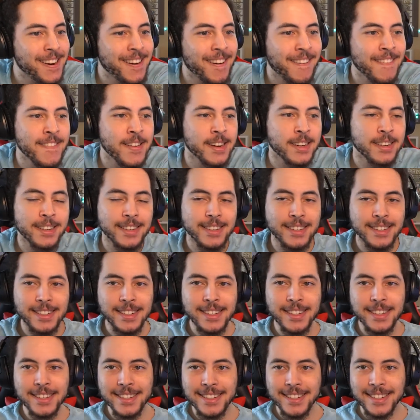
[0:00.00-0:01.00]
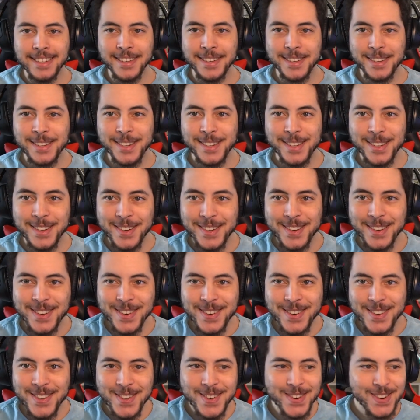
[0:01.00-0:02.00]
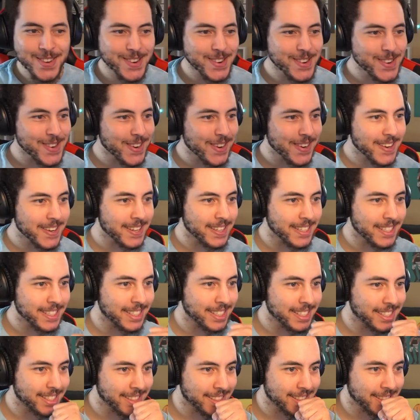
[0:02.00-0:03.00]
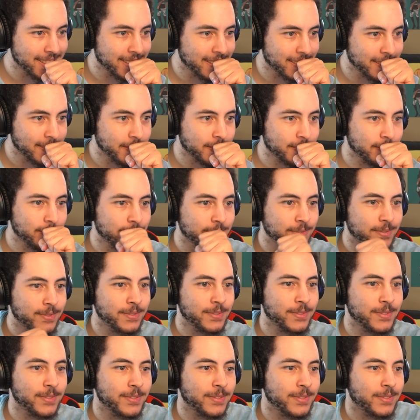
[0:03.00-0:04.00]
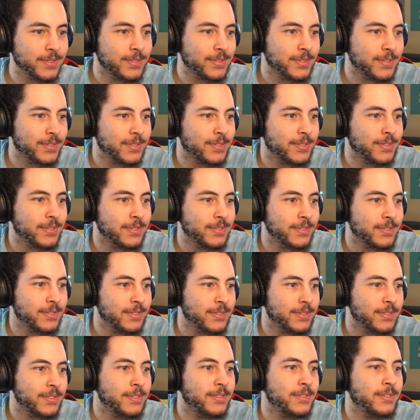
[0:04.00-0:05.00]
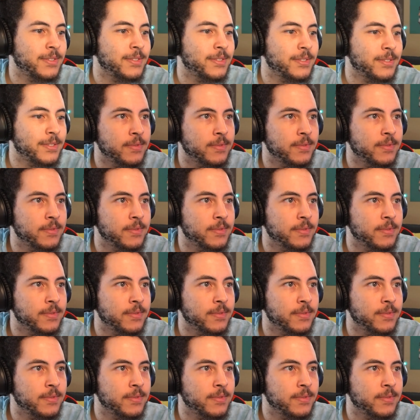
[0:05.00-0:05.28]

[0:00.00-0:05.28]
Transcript: Nobody speaks.